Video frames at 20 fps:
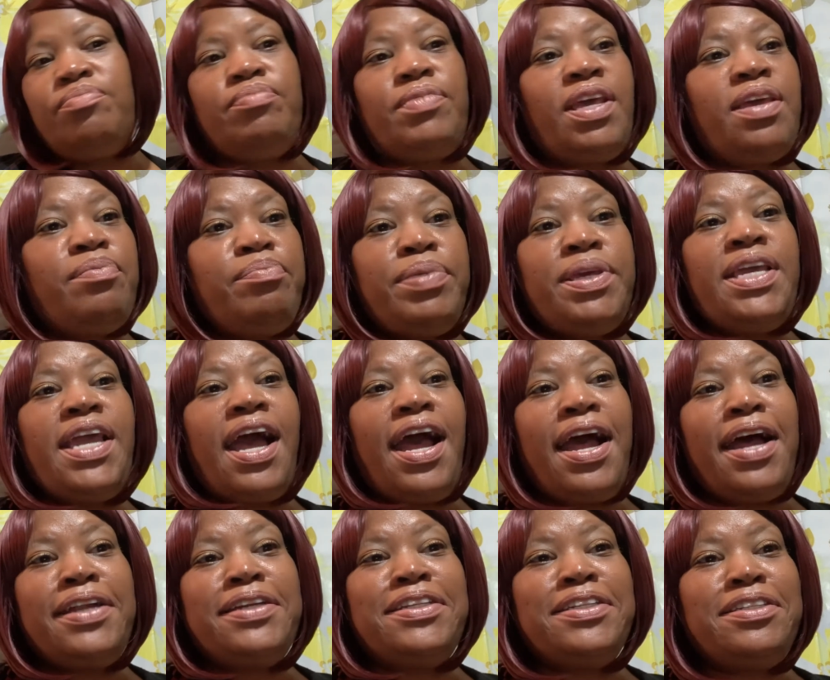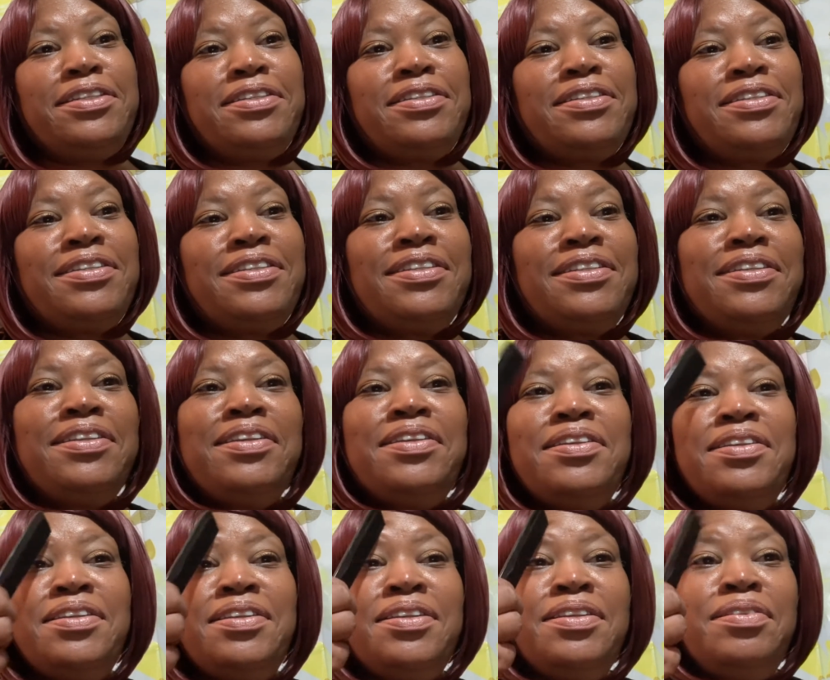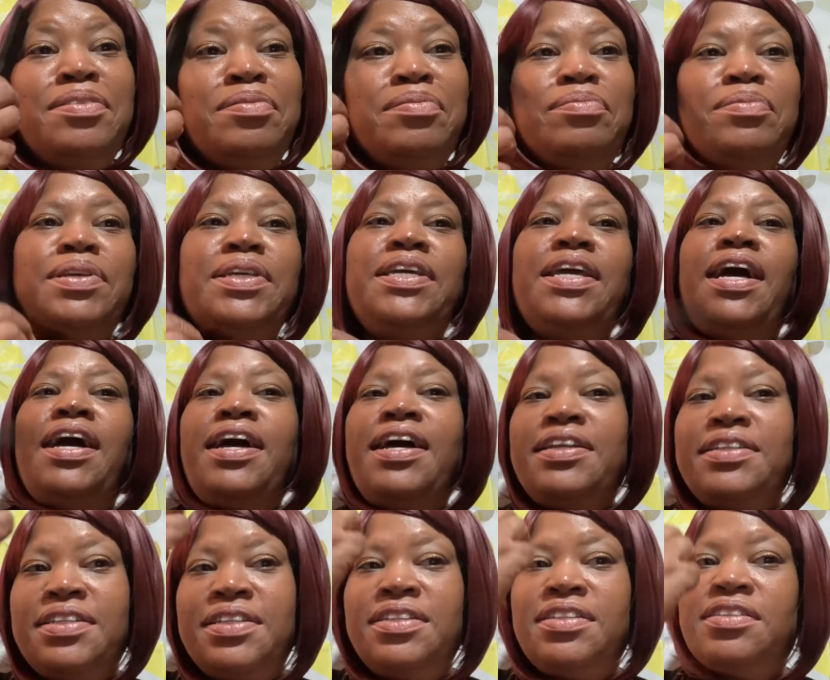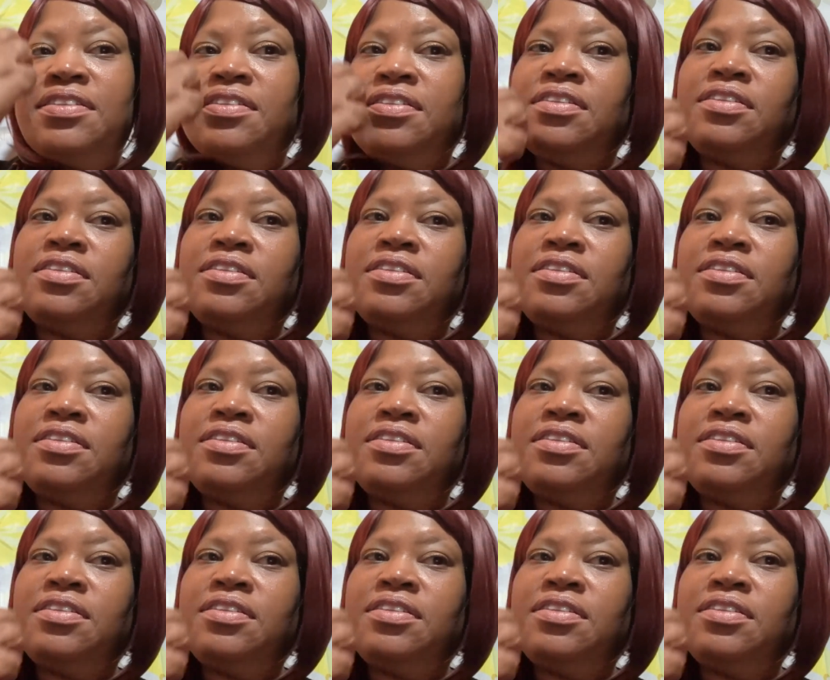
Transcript: And be honest. Be honest.